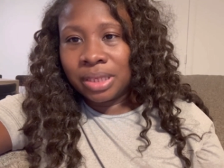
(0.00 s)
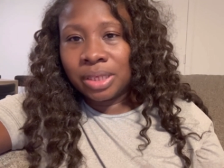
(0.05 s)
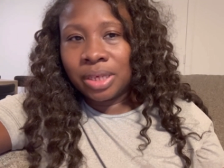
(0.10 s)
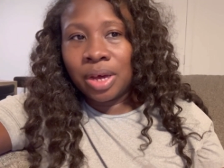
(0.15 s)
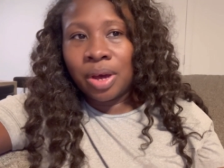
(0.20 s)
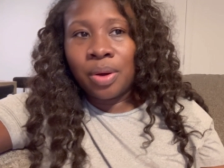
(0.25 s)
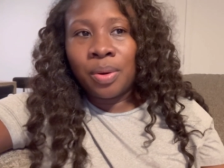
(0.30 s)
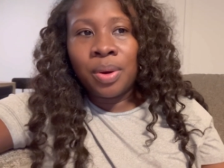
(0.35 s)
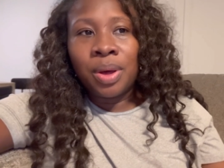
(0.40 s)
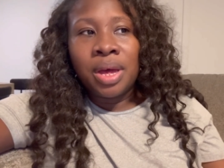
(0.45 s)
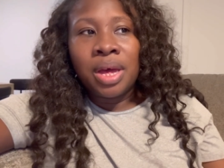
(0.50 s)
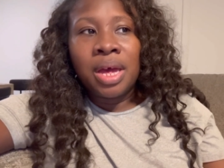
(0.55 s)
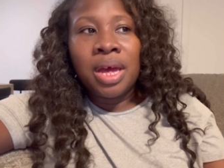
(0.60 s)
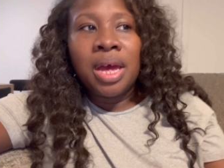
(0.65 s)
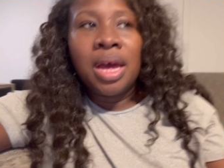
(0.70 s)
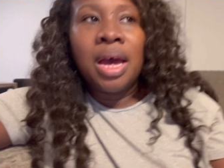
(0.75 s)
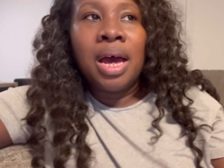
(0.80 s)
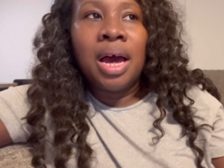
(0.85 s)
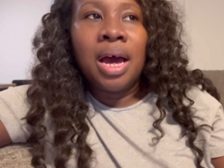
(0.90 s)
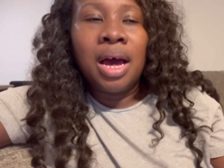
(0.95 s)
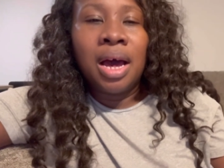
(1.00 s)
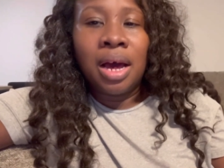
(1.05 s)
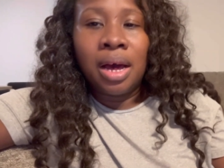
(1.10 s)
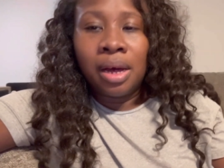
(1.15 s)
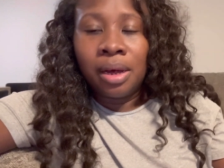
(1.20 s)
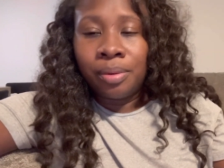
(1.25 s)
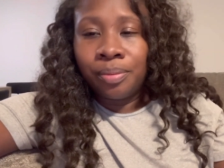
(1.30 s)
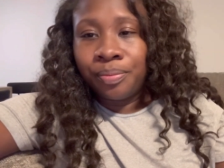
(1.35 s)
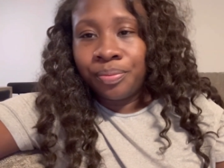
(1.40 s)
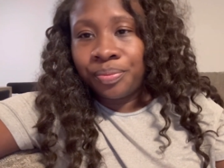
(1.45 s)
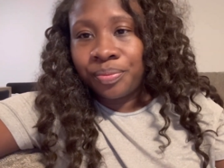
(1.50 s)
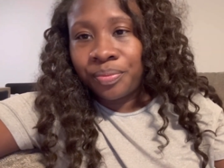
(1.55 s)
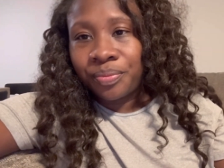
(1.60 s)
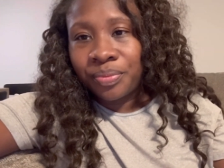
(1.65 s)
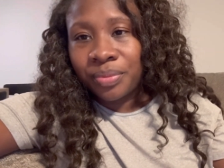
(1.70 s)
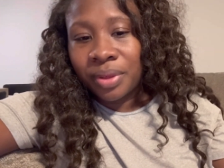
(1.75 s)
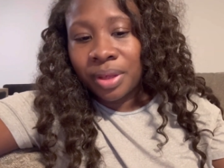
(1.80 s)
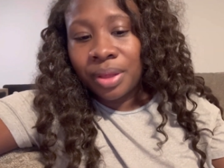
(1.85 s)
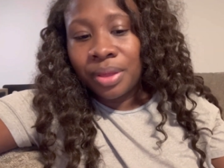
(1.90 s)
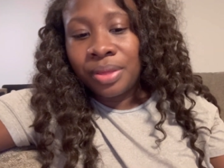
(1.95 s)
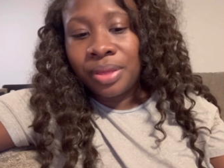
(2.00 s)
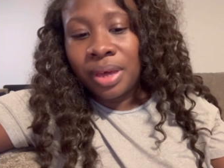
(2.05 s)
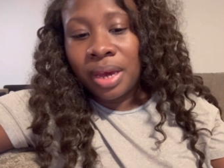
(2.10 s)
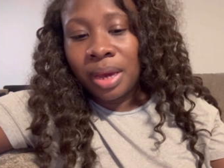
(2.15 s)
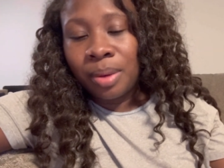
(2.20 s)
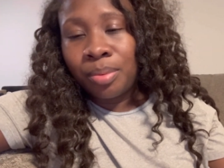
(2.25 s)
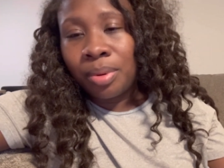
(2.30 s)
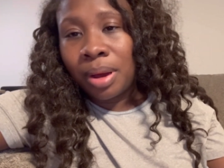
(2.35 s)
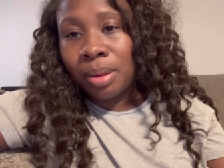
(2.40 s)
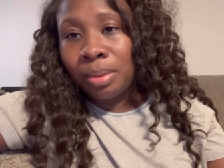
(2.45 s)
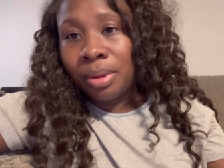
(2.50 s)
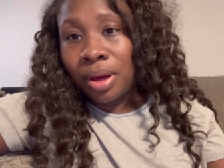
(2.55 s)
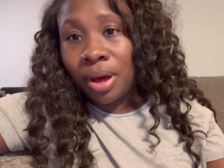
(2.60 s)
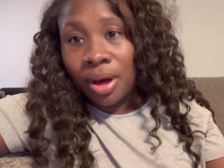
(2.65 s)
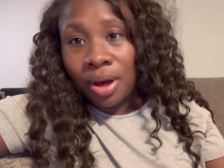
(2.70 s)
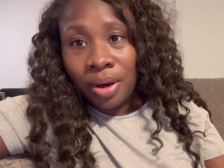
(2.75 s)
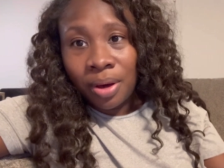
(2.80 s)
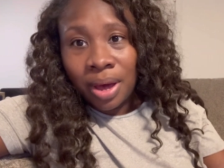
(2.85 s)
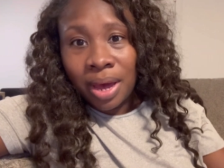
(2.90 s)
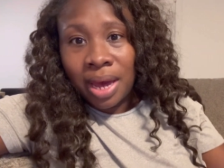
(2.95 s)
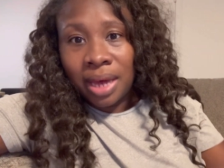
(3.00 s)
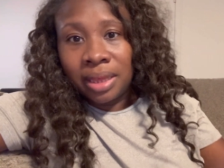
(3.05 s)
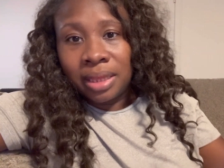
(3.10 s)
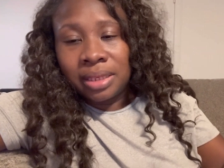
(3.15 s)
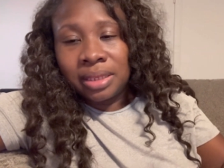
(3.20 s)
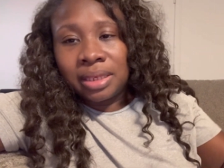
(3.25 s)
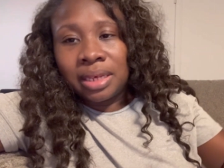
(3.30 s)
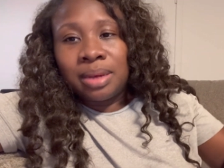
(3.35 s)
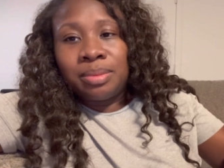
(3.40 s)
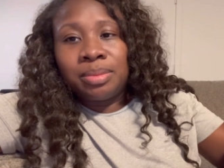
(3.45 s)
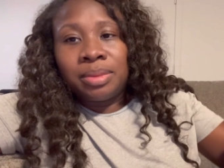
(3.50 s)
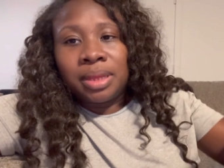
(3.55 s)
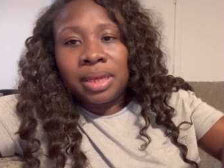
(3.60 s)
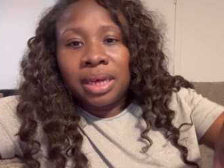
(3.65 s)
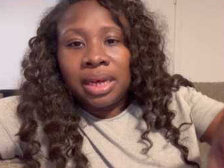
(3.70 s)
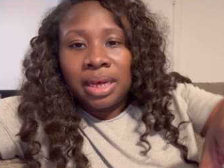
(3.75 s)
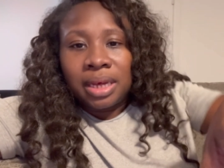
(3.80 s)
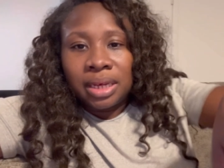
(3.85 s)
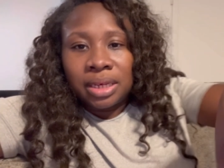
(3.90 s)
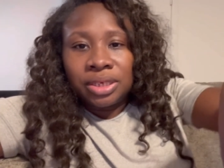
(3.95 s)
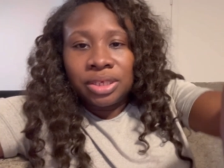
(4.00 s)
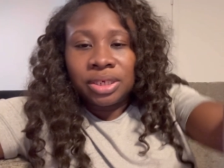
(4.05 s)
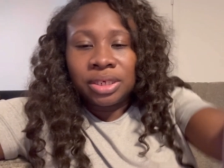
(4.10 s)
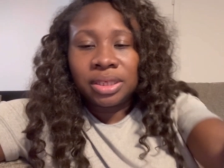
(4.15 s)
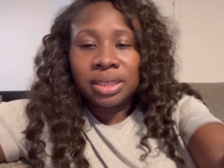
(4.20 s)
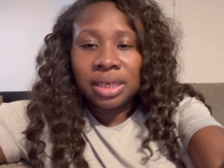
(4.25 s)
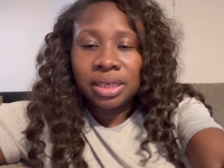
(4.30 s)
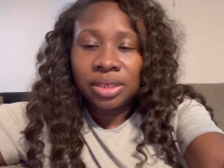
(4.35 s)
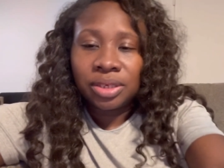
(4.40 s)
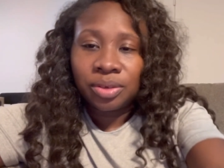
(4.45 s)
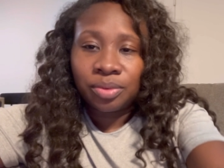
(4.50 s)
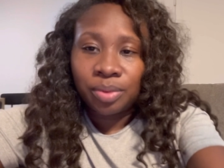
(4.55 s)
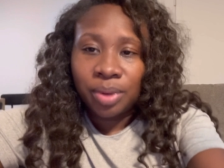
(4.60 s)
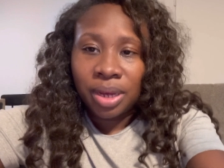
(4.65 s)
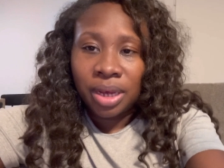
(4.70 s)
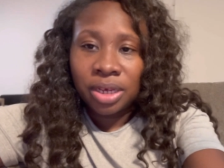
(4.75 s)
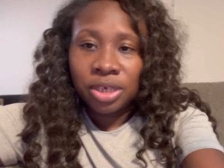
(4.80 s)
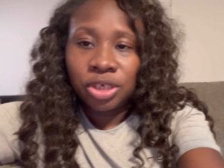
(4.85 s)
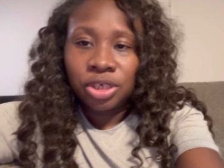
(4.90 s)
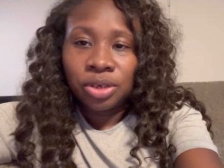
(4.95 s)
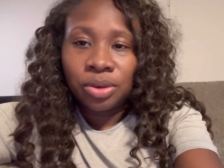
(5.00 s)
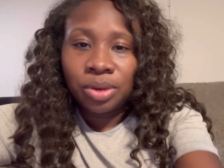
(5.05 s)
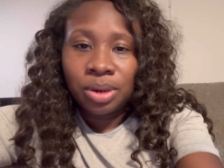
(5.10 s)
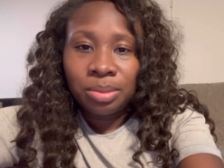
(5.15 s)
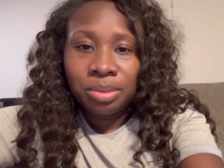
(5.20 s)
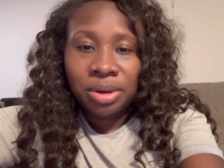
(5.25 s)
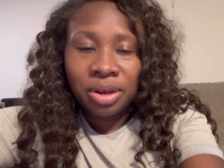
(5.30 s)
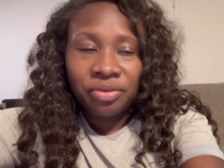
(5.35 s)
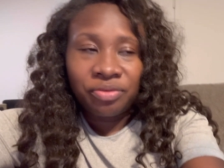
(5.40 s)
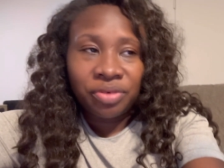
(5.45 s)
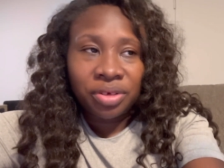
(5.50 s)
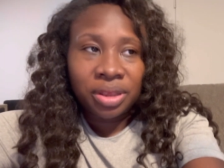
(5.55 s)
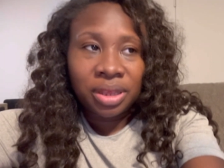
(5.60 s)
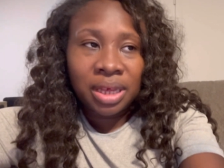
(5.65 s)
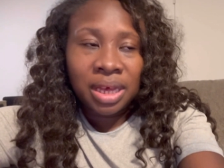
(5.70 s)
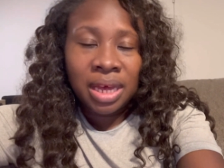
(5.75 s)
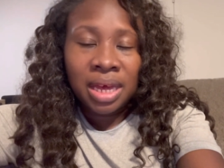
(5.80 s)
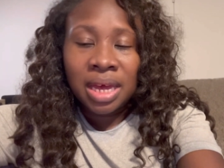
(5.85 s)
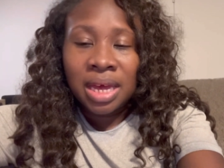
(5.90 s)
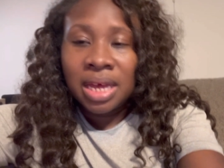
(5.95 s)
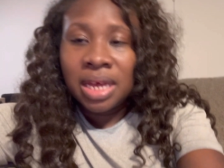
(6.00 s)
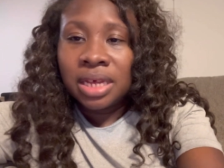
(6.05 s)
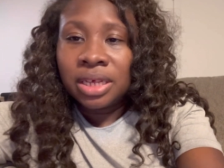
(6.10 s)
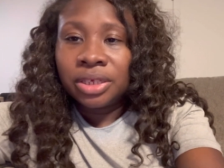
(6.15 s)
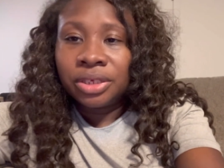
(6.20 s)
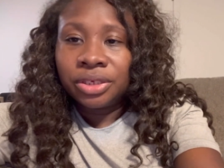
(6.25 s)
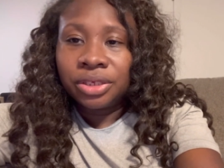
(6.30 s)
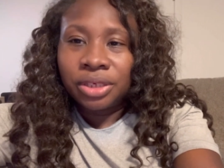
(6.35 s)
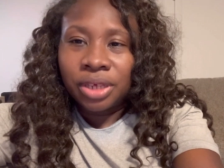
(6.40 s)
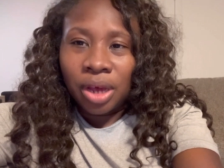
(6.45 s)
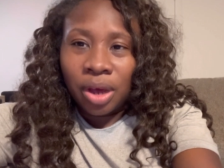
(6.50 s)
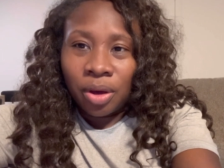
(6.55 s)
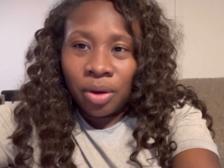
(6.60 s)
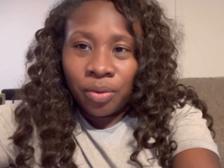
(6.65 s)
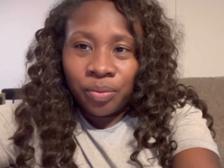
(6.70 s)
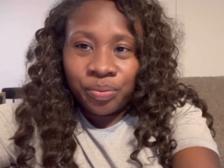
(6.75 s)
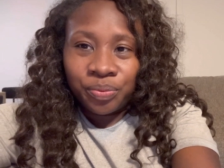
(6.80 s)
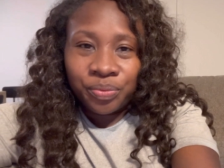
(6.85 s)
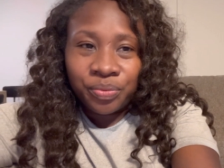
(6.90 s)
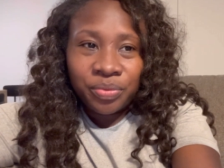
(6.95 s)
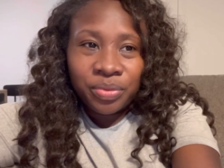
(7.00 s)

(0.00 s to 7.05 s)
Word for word: So um, they probably all had the same thing, just that Soraya showed up differently so